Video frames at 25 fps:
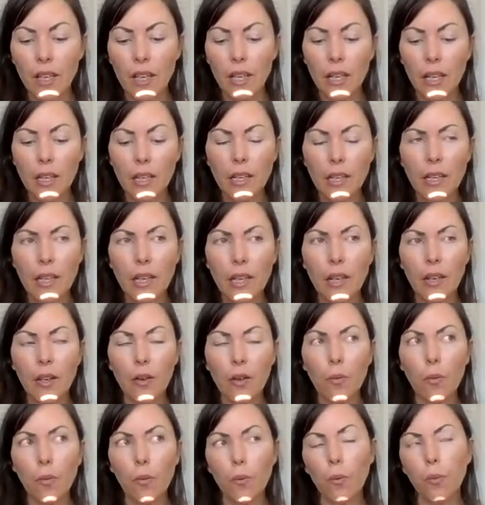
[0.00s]
And
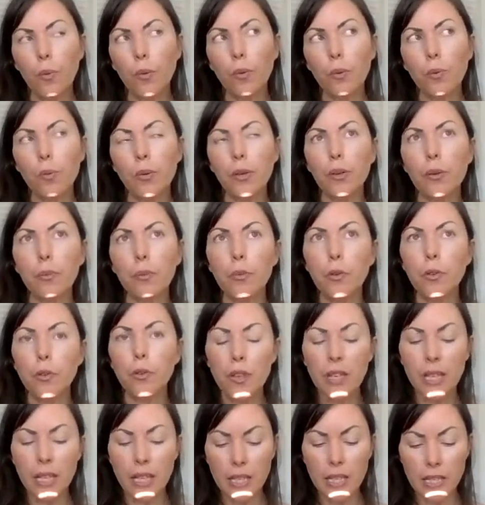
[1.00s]
when we're
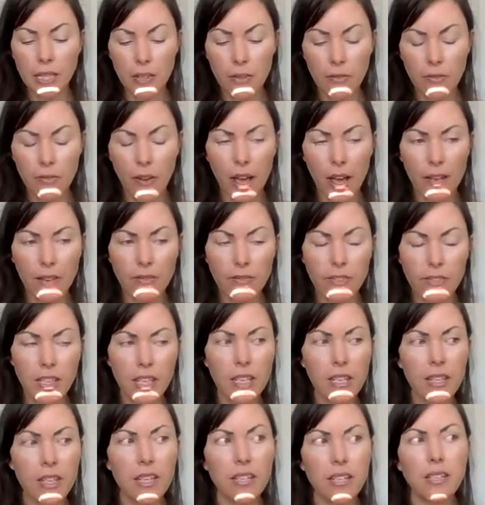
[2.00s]
moving into
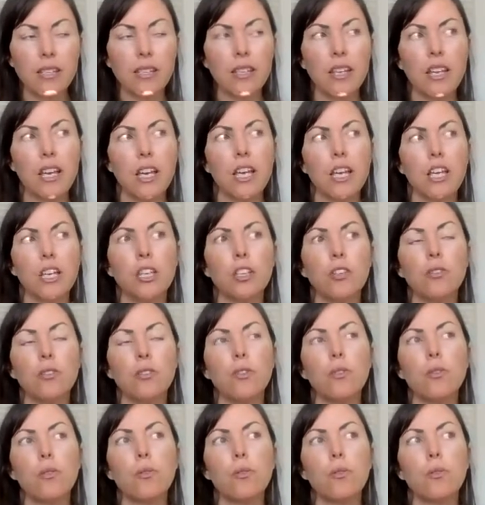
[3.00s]
5D, that's, you
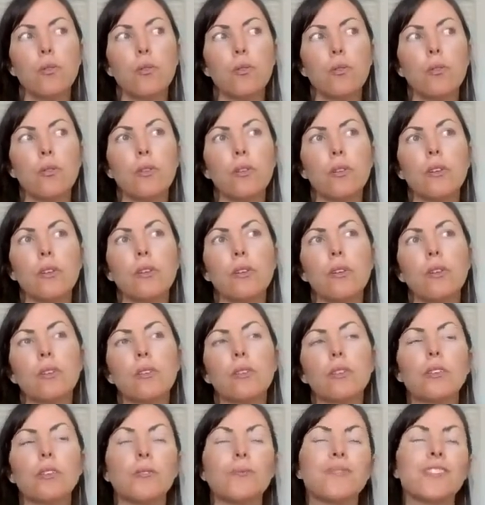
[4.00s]
know,
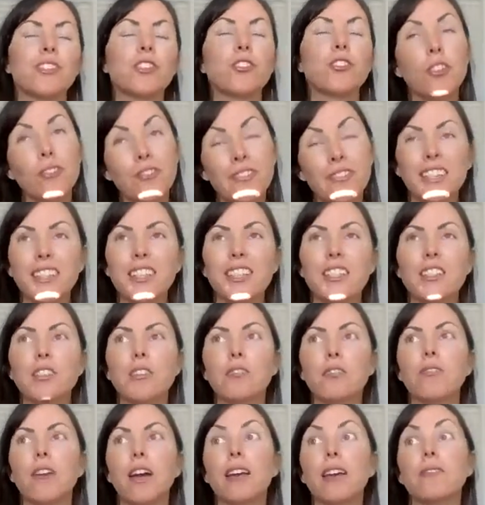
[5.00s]
or shifting into
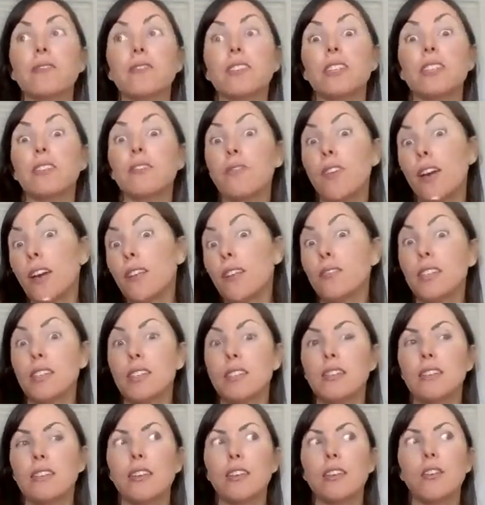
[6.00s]
5D. 5D
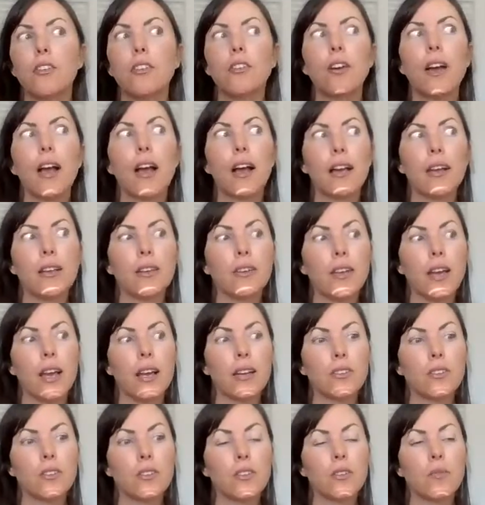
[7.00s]
is here, and
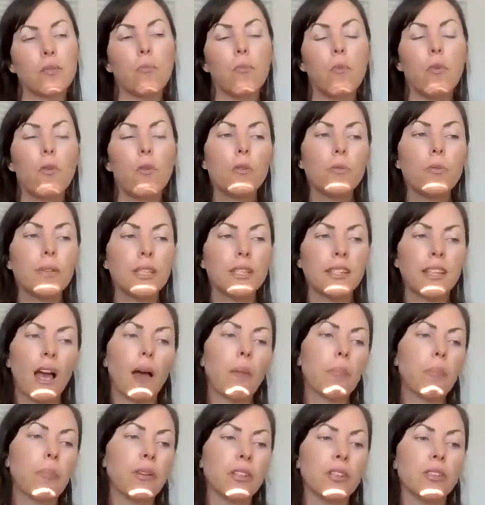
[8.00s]
as the more we tap
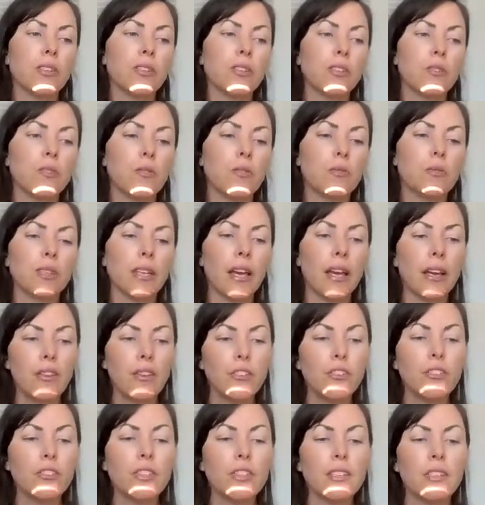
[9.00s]
into those
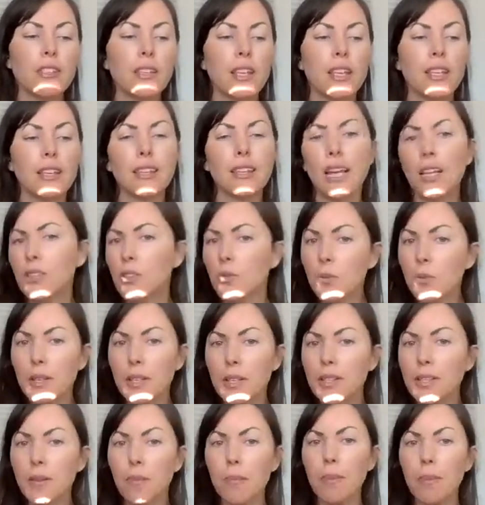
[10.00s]
energies, like that's what
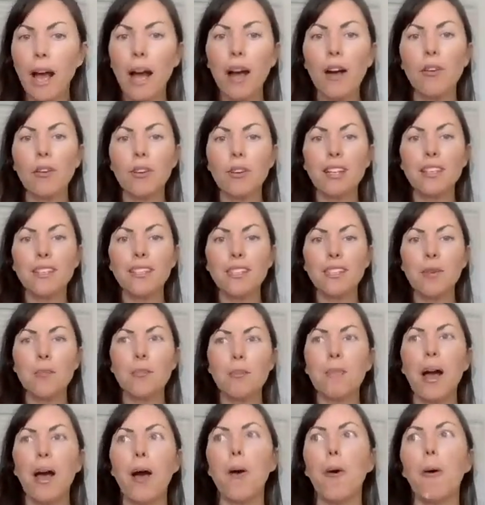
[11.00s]
it's about. It's
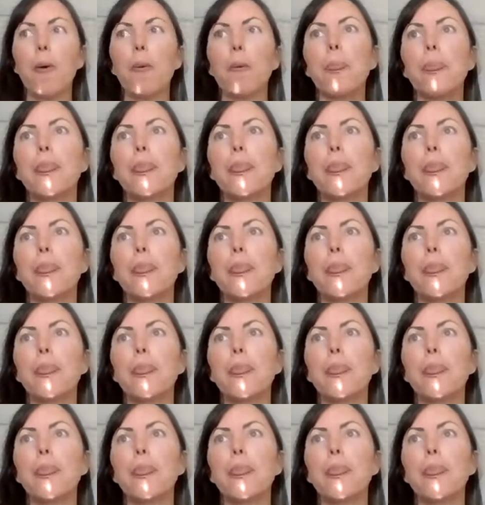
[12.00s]
about,